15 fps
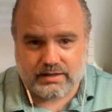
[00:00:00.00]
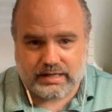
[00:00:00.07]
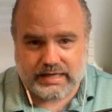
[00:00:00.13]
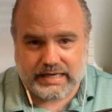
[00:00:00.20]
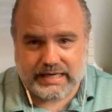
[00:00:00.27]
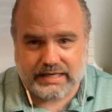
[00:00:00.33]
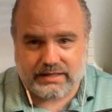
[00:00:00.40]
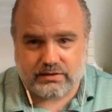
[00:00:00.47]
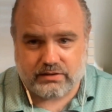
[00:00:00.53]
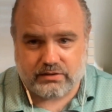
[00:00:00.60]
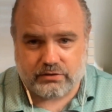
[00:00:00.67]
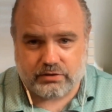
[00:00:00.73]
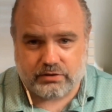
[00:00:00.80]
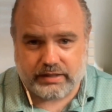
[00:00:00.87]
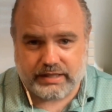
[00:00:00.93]
And
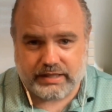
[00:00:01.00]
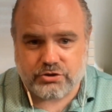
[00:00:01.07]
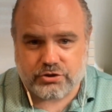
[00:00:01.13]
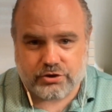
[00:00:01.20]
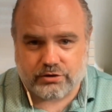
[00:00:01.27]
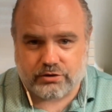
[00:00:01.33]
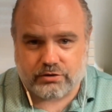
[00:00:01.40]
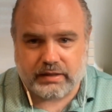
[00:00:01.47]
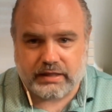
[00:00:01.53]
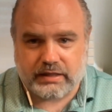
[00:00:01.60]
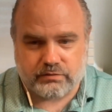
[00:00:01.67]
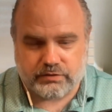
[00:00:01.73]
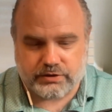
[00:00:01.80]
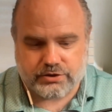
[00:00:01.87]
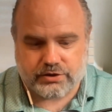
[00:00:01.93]
the internal rate
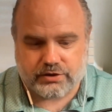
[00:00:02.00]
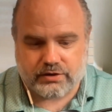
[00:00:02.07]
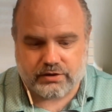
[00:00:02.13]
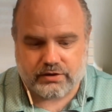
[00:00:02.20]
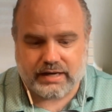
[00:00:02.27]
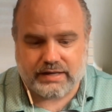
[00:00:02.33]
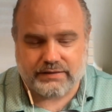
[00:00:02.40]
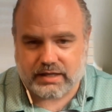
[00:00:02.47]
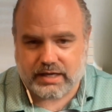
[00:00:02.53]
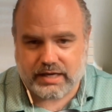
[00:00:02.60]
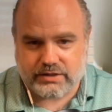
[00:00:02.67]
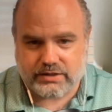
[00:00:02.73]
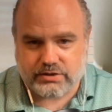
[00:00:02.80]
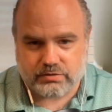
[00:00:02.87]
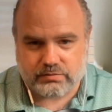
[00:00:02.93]
of return on the
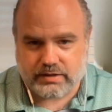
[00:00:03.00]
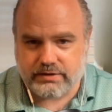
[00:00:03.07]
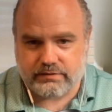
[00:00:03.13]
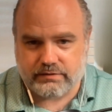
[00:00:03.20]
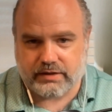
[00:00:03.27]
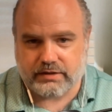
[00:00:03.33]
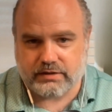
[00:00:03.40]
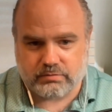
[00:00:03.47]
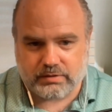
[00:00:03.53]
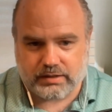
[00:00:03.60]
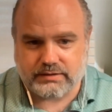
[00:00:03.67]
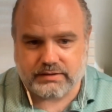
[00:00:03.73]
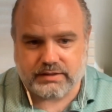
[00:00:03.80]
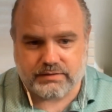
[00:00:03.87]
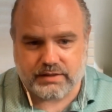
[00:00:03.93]
cash surrender value
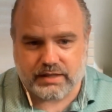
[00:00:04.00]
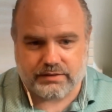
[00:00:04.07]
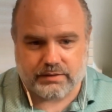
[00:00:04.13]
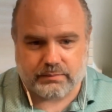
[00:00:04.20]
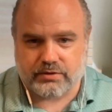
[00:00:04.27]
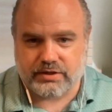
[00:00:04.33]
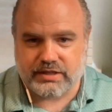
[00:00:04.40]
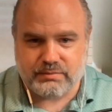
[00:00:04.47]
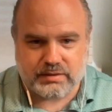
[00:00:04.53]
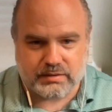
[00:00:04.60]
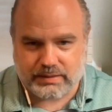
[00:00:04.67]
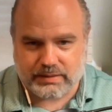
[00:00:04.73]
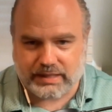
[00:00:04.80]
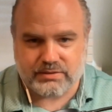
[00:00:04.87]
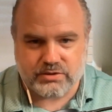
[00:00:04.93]
relative to the
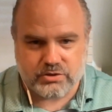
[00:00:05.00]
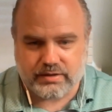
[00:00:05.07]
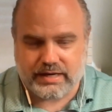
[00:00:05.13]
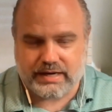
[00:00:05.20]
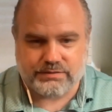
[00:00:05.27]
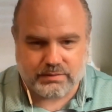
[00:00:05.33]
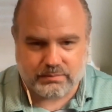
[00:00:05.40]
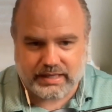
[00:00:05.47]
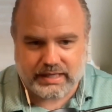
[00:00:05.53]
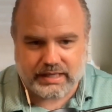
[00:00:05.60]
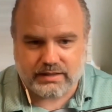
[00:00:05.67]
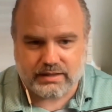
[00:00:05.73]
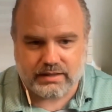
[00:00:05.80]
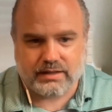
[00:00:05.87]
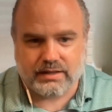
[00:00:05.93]
premium payments you have to
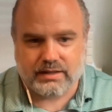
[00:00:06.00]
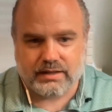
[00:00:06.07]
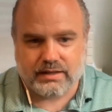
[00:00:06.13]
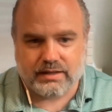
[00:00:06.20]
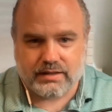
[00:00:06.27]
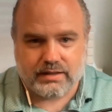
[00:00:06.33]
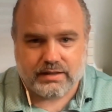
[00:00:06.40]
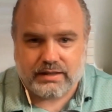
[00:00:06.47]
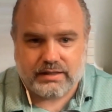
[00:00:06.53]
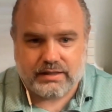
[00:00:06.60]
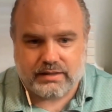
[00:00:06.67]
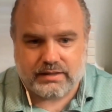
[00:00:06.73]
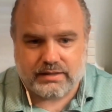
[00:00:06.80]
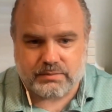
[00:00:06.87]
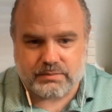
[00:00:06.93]
make
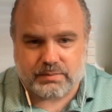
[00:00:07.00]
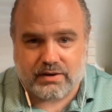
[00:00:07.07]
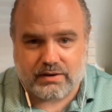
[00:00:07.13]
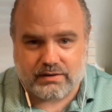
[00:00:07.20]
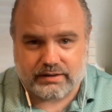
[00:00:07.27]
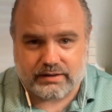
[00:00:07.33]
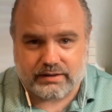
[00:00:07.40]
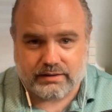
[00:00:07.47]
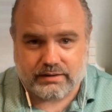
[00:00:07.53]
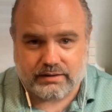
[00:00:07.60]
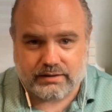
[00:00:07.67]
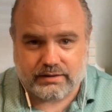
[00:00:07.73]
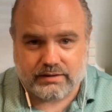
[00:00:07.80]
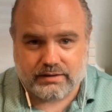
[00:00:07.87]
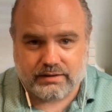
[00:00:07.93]
is appalling.
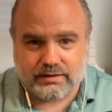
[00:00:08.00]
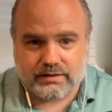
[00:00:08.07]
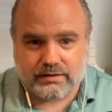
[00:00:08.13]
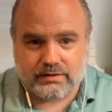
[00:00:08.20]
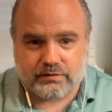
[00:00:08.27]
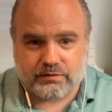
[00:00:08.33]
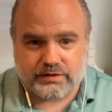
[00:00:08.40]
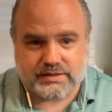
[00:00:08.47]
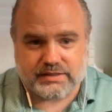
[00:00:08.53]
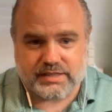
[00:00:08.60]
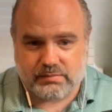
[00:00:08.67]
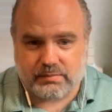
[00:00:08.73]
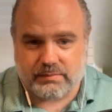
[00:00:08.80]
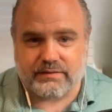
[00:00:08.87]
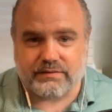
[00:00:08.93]
For the
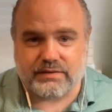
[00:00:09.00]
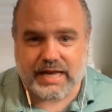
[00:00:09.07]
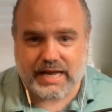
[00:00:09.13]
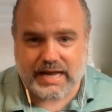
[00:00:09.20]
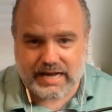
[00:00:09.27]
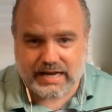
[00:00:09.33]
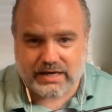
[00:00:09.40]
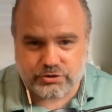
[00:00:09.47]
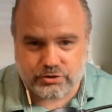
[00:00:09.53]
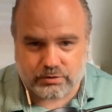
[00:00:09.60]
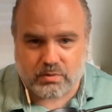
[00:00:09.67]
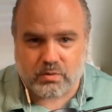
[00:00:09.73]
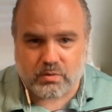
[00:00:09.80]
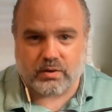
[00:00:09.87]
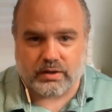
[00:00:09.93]
same amount of cash you're
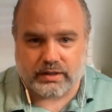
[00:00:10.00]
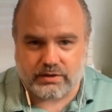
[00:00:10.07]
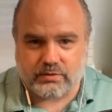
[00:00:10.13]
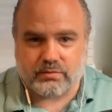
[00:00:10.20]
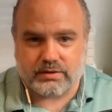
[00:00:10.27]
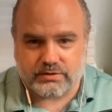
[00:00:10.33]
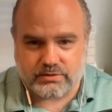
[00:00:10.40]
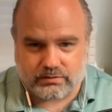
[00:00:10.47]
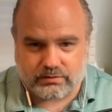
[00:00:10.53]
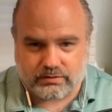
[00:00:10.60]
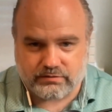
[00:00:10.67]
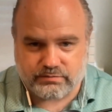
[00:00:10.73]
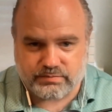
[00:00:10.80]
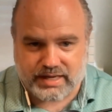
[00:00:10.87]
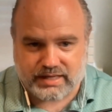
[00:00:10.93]
pouring into one of these whole
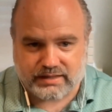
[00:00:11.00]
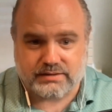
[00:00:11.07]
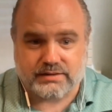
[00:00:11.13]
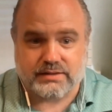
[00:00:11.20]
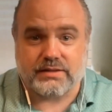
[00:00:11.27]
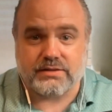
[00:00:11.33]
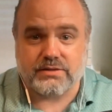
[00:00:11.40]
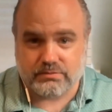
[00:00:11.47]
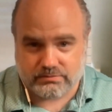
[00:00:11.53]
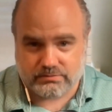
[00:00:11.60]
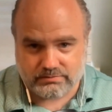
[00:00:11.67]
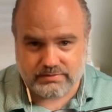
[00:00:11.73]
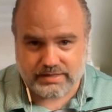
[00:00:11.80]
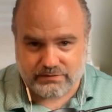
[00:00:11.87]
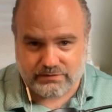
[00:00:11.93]
life policies,
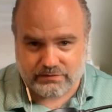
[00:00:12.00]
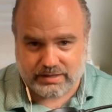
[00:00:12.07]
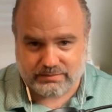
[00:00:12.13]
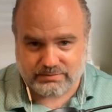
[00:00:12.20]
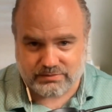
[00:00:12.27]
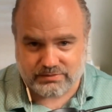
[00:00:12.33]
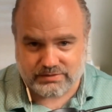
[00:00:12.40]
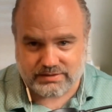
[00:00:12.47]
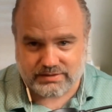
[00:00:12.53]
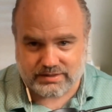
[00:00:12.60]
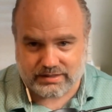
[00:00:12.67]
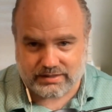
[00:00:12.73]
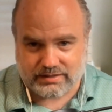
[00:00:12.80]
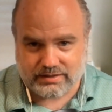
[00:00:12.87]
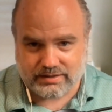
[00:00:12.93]
Dave Ramsey would
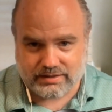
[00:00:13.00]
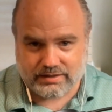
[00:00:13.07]
say,